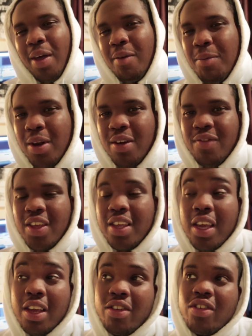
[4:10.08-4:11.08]
I've been on
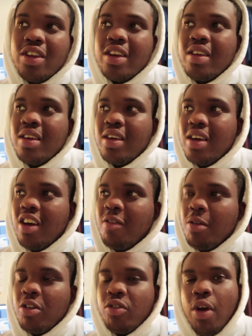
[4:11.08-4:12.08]
vacation,
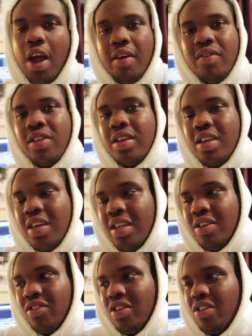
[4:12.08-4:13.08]
I've been traveling,
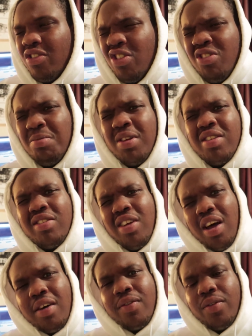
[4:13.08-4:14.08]
and it's just been
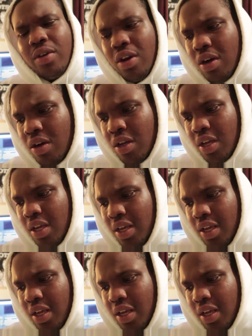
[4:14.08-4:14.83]
tough, you know.